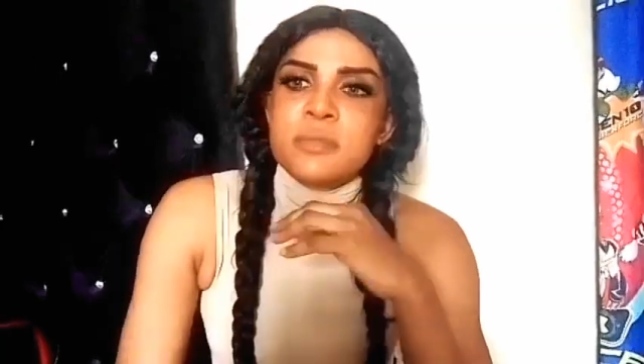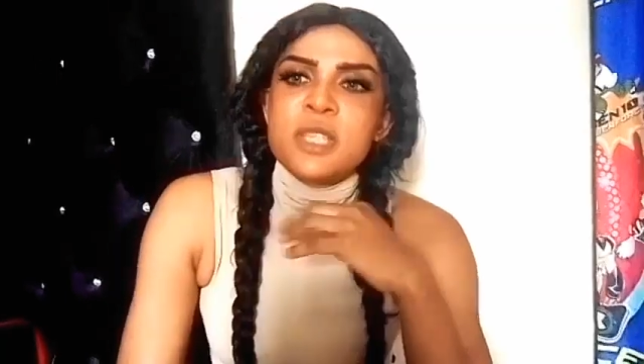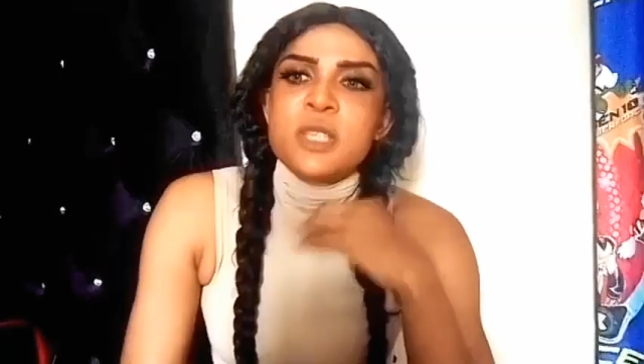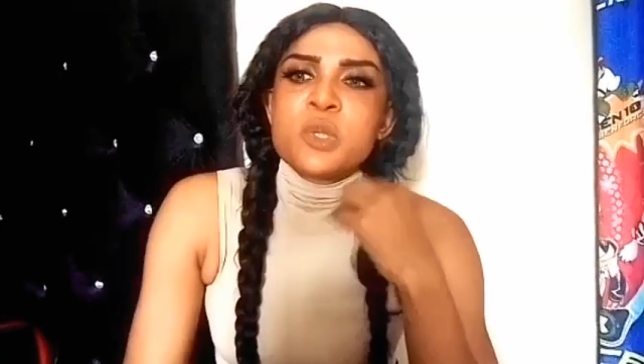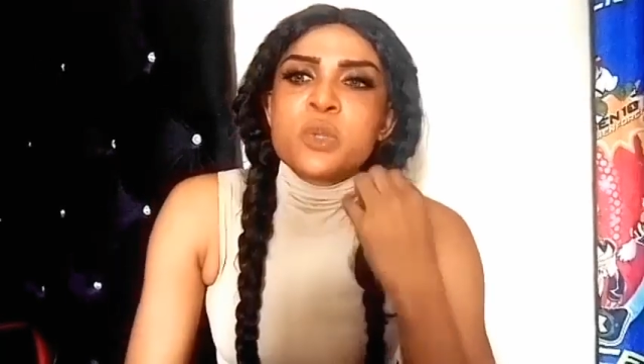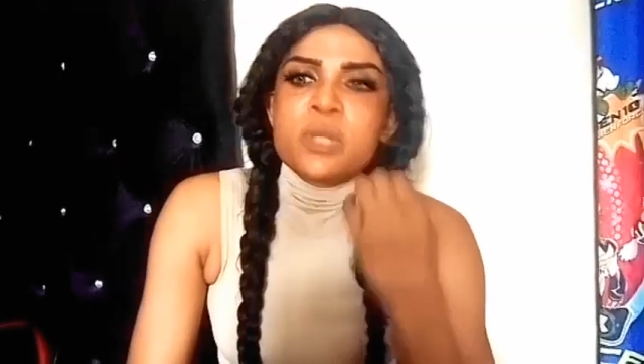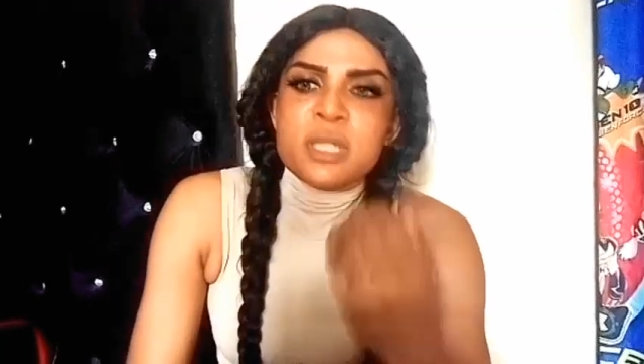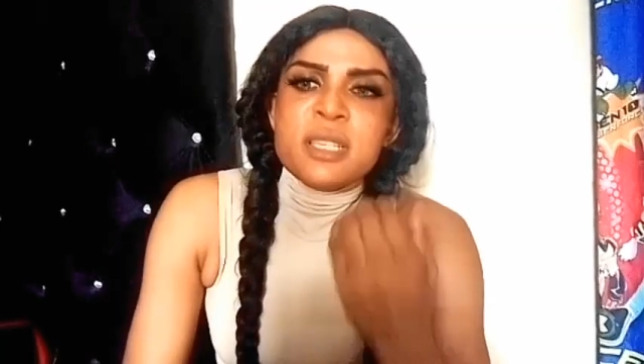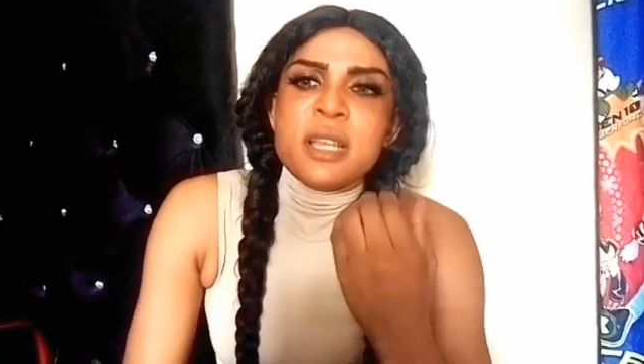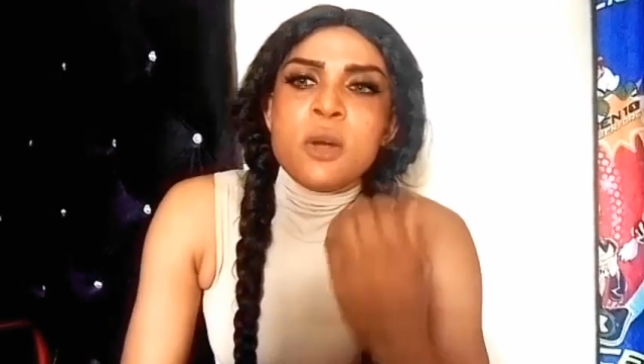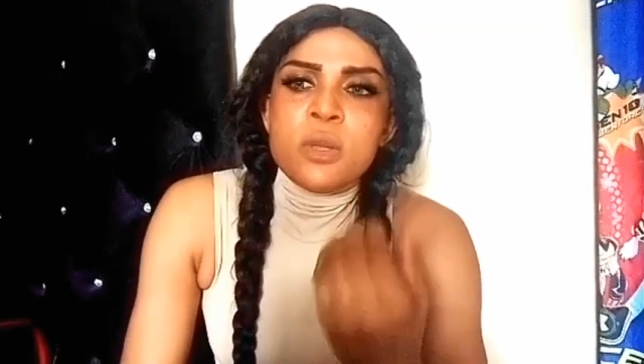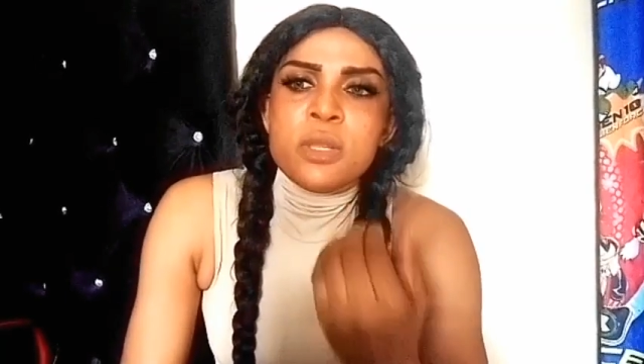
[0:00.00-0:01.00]
So these are
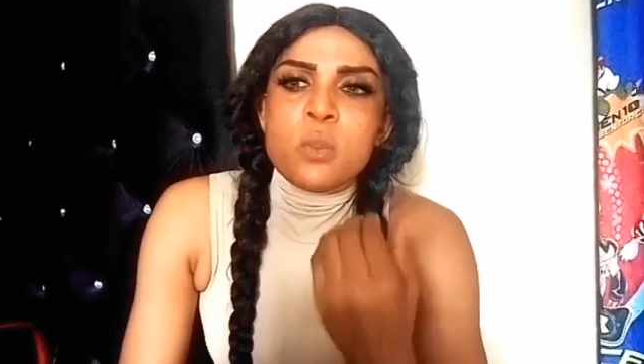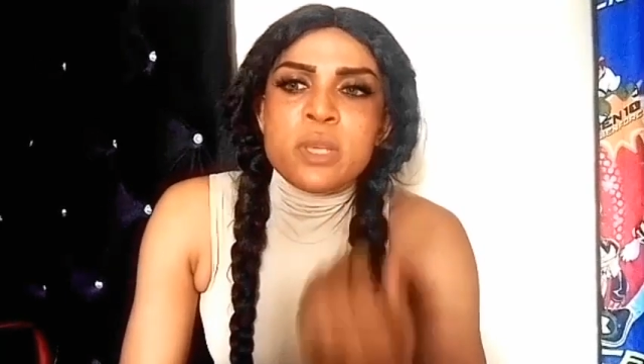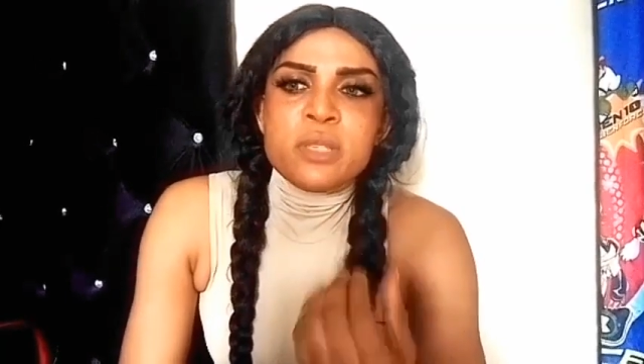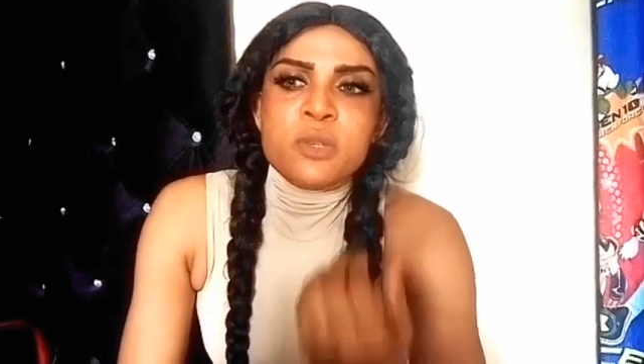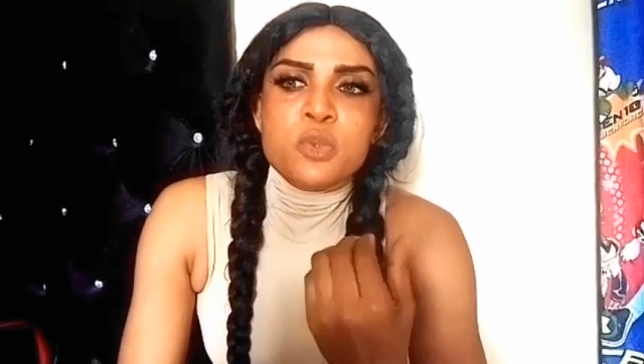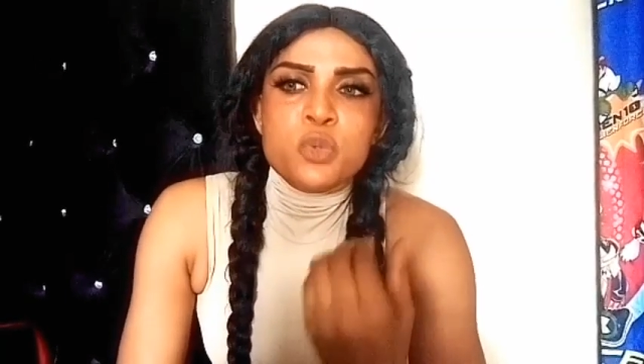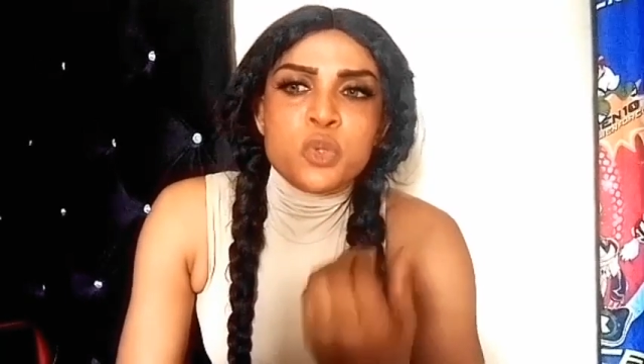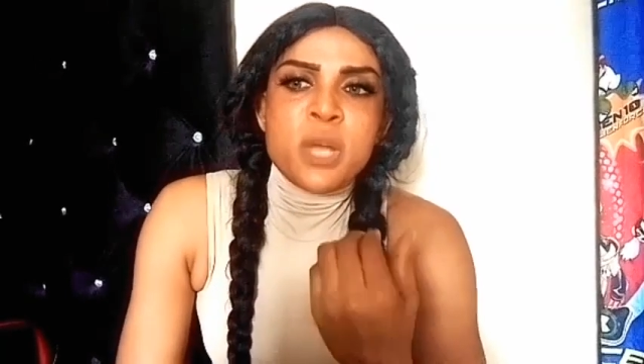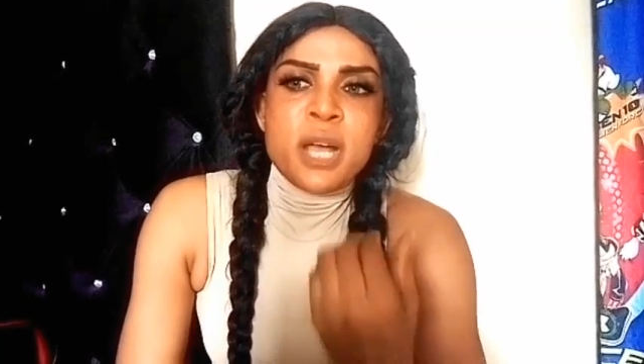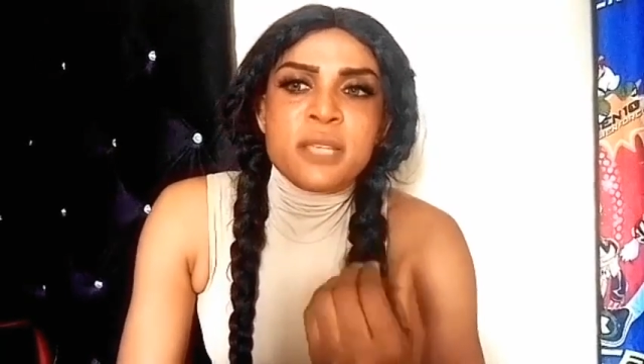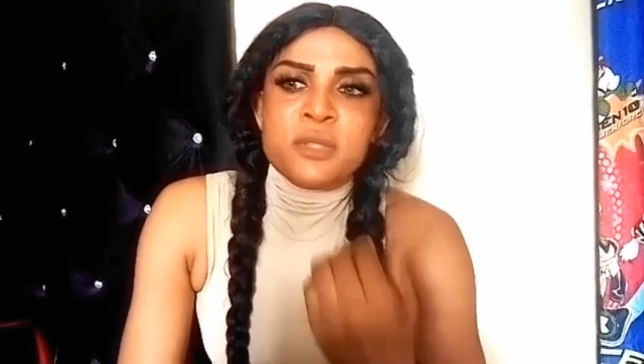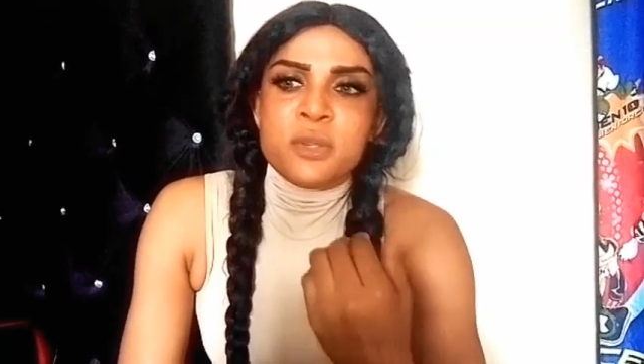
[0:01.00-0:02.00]
all the questions you should
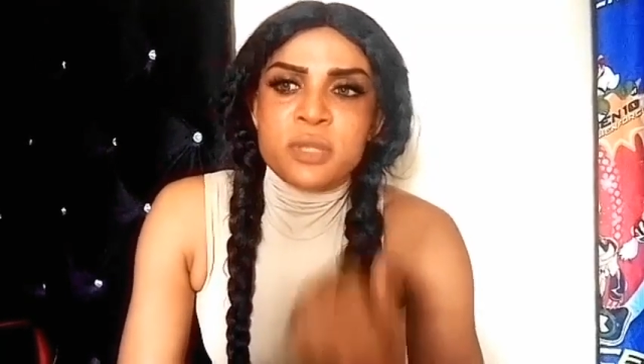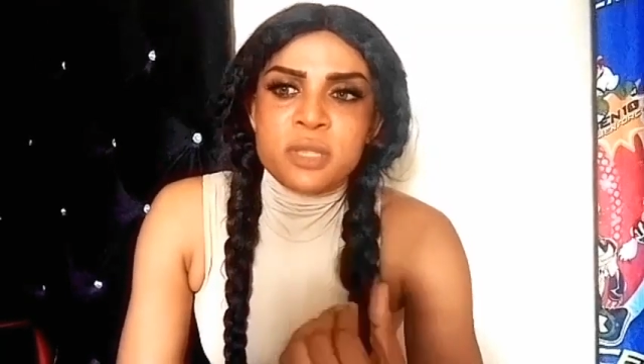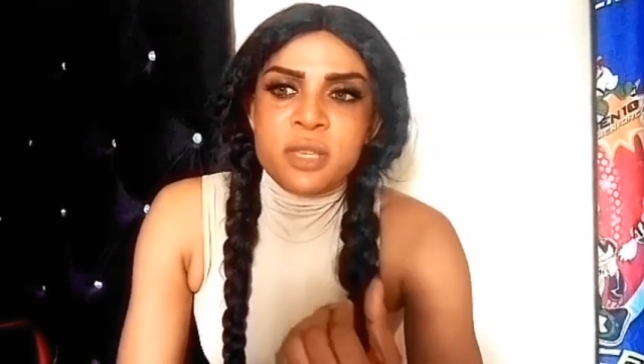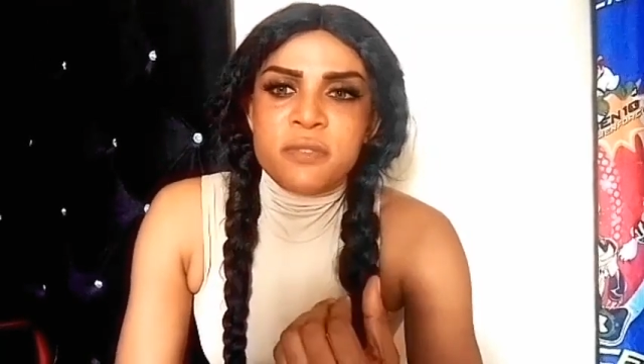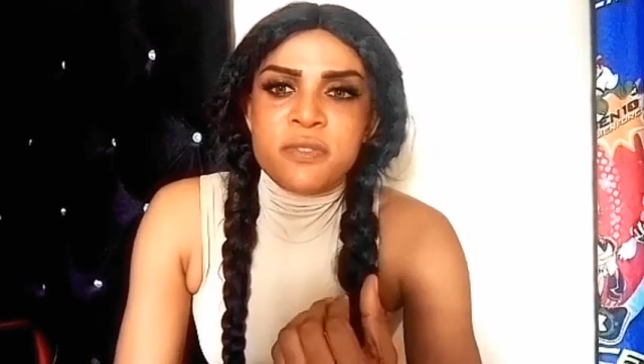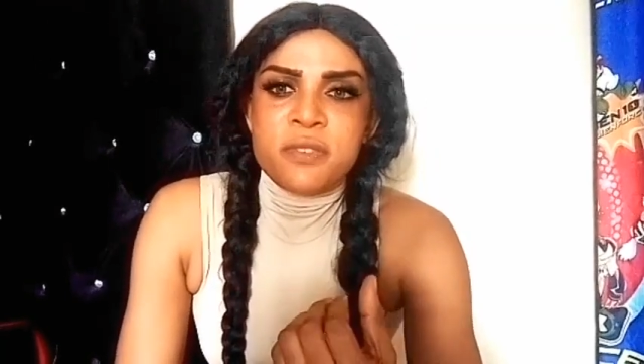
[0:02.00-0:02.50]
ask yourself,